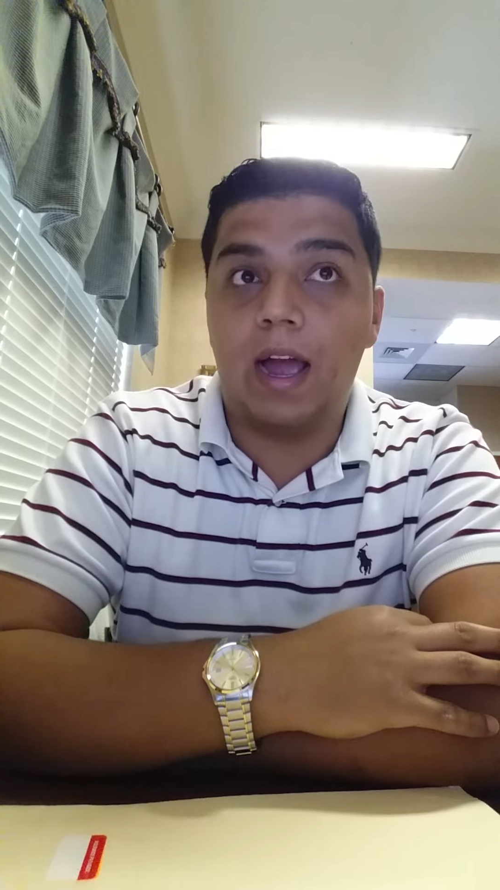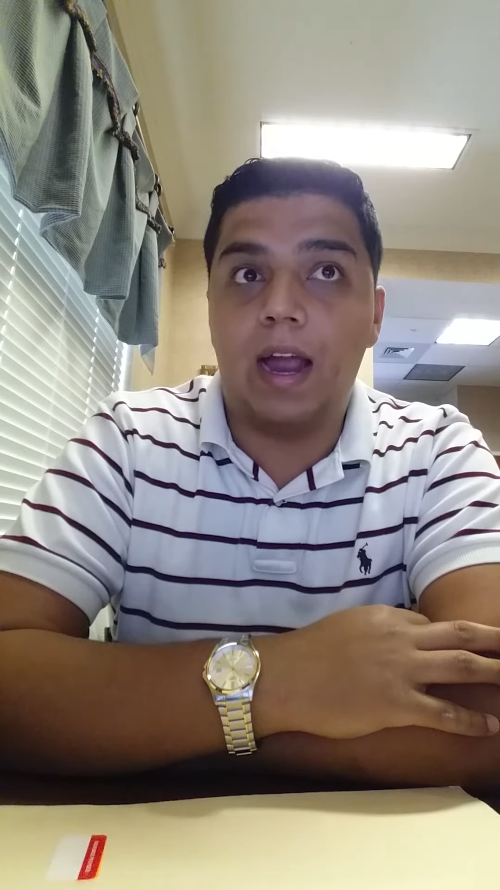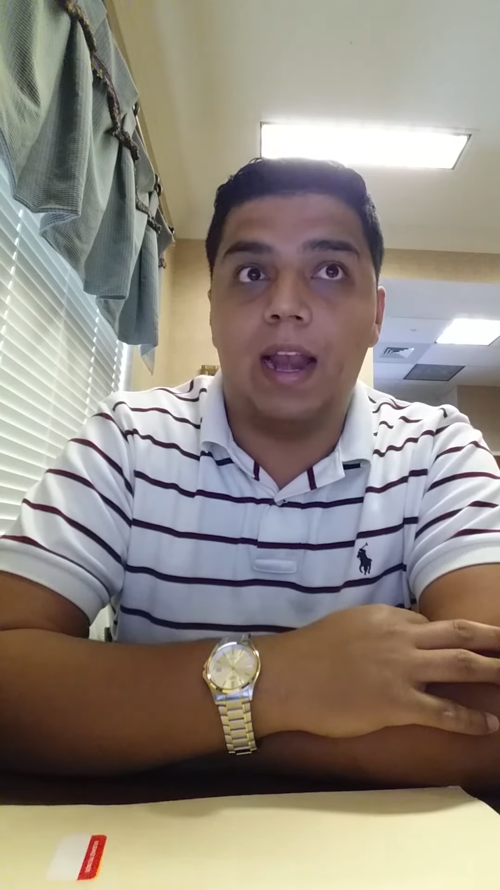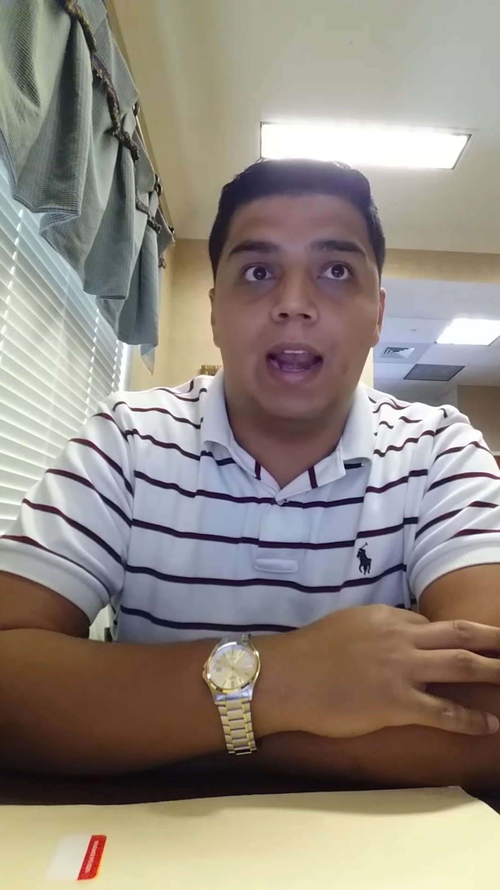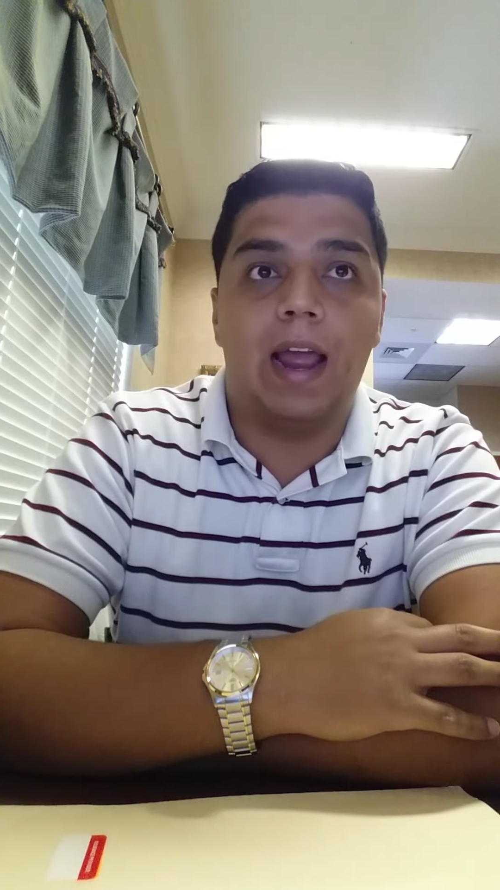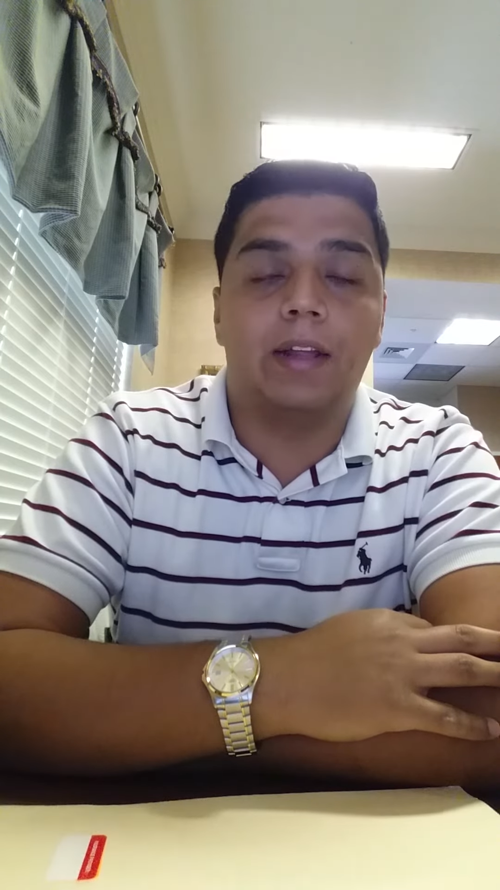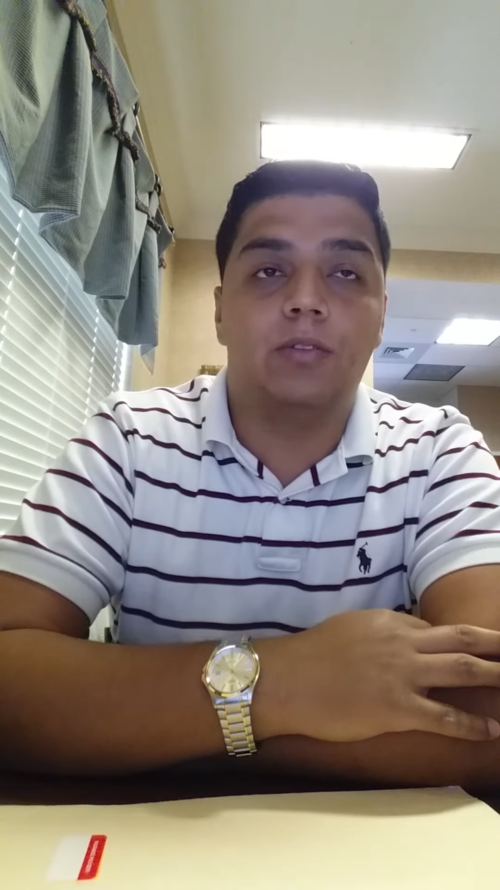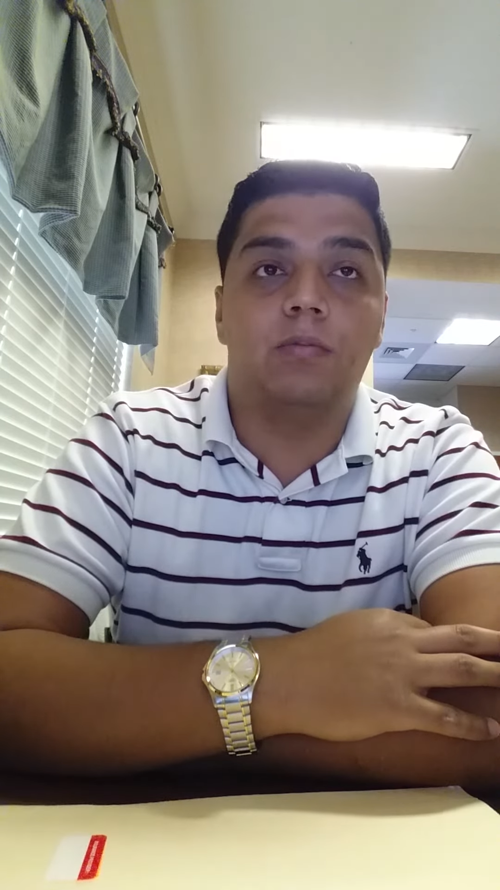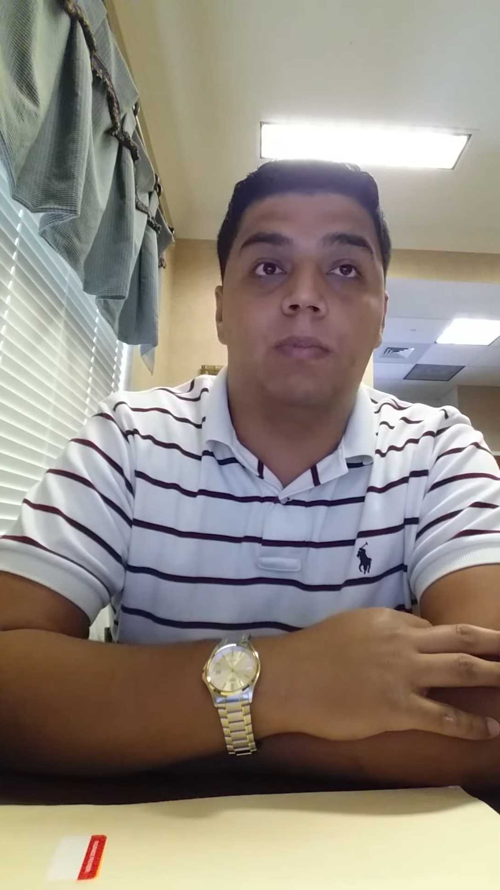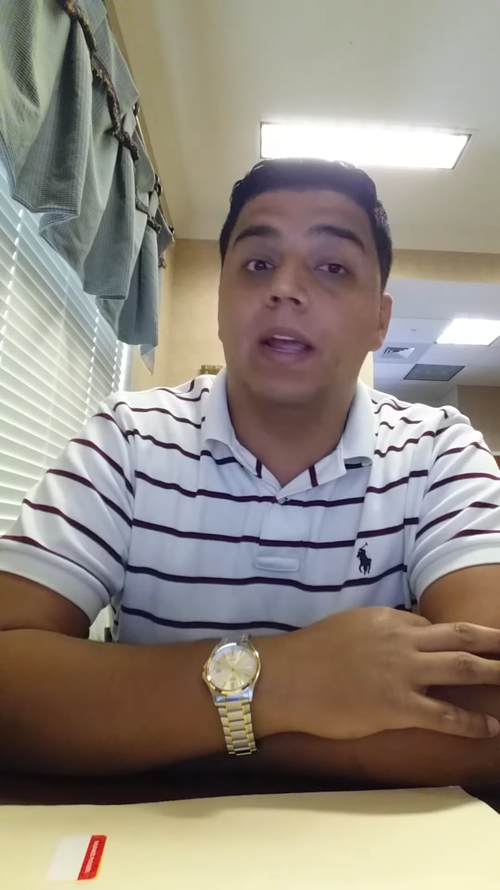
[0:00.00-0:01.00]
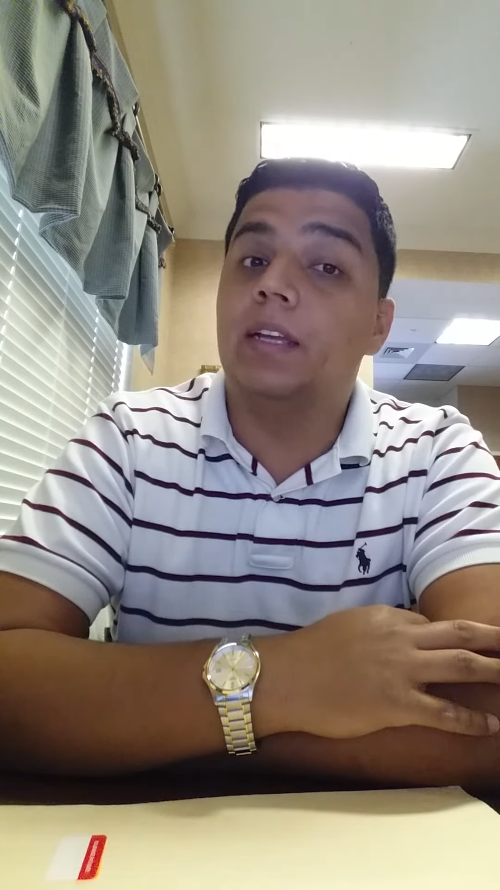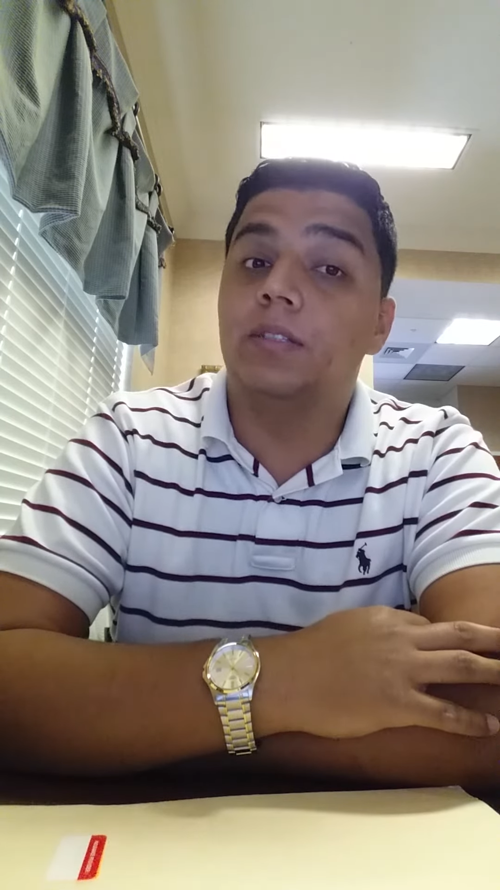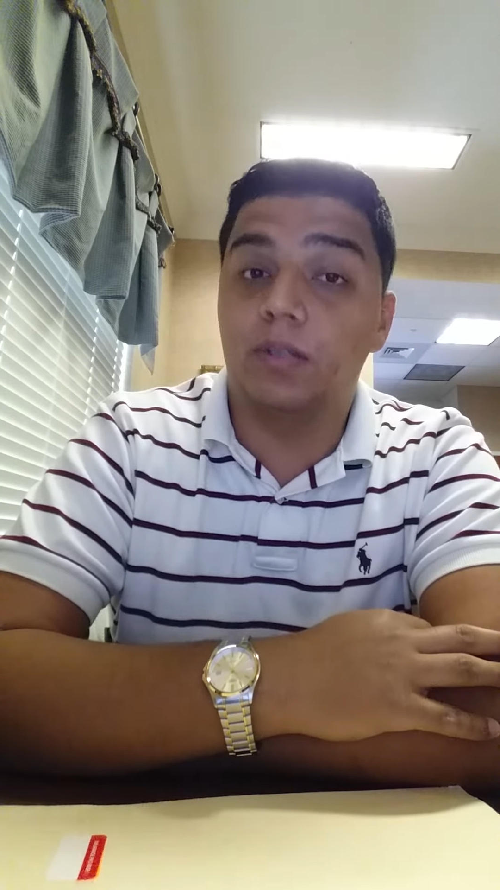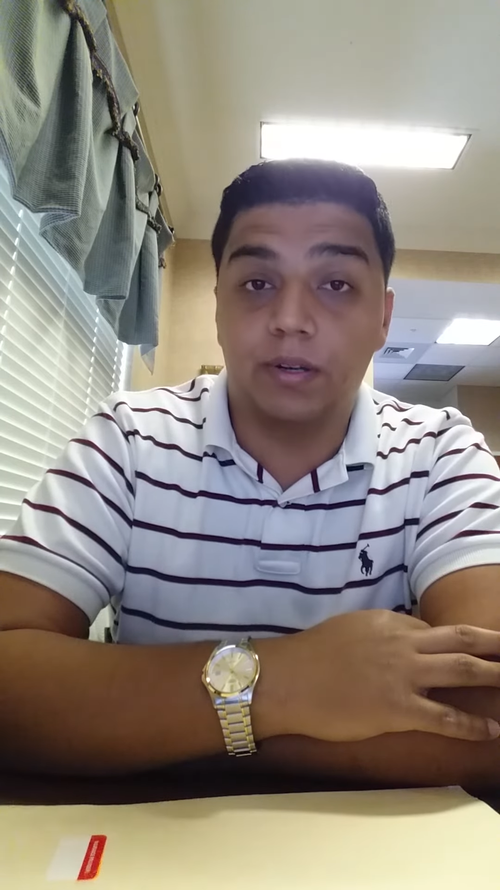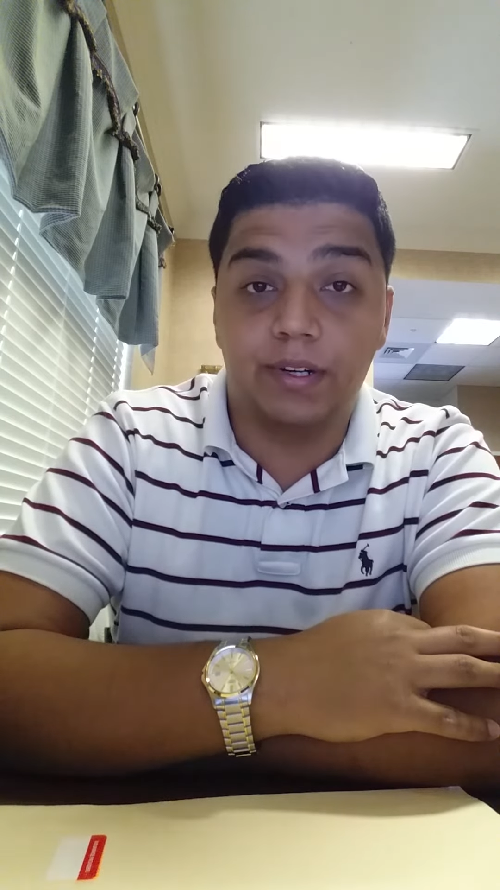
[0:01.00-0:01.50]
I like to play
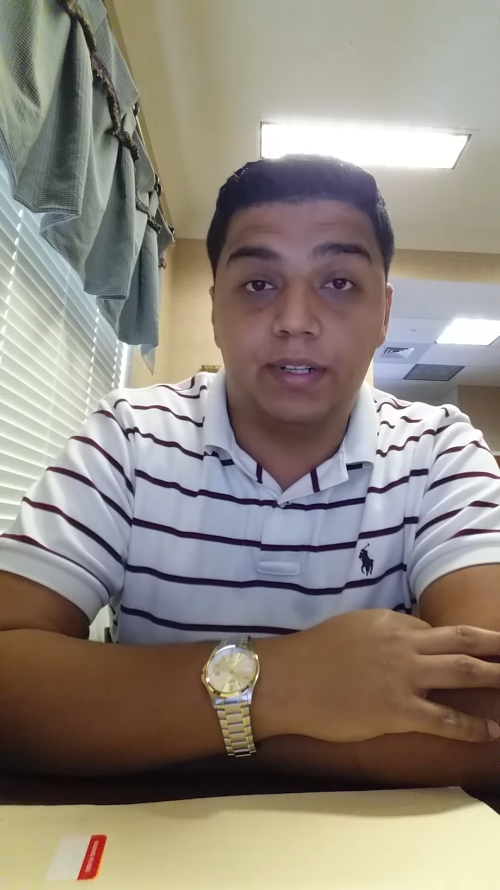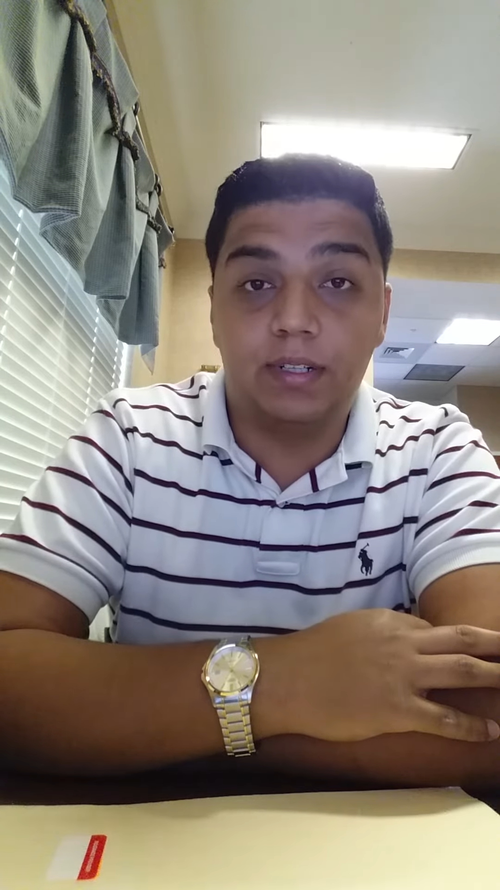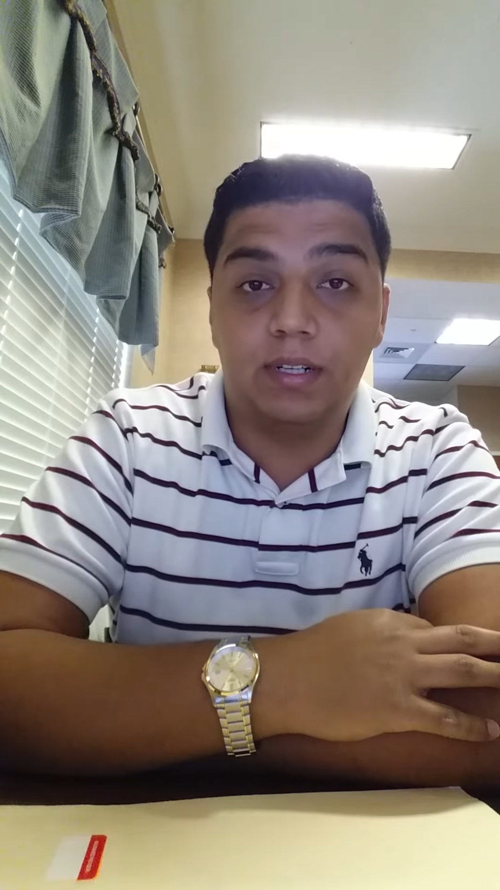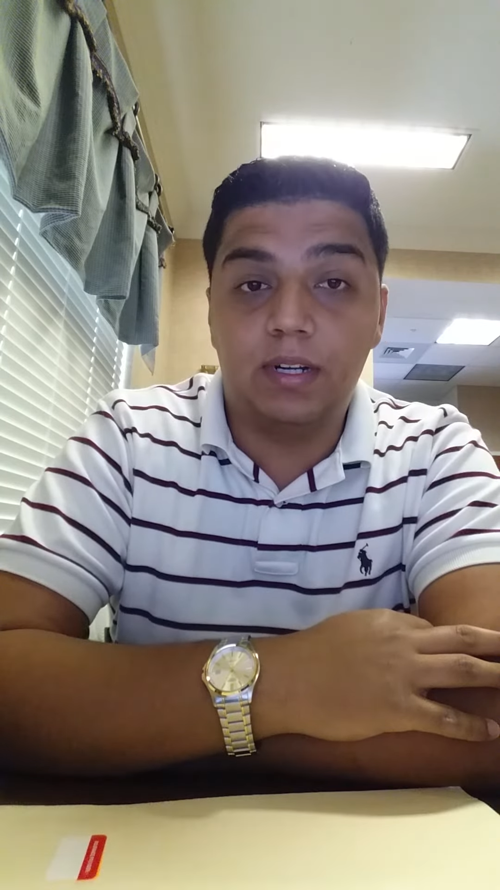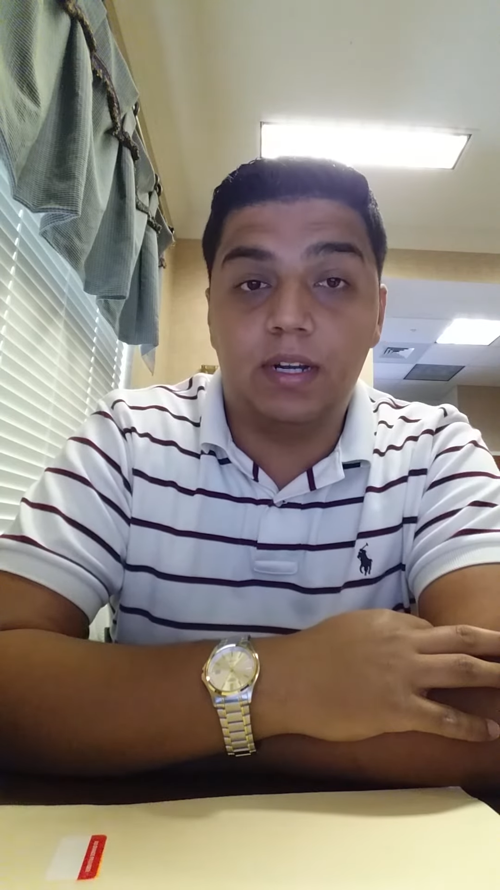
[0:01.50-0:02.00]
soccer.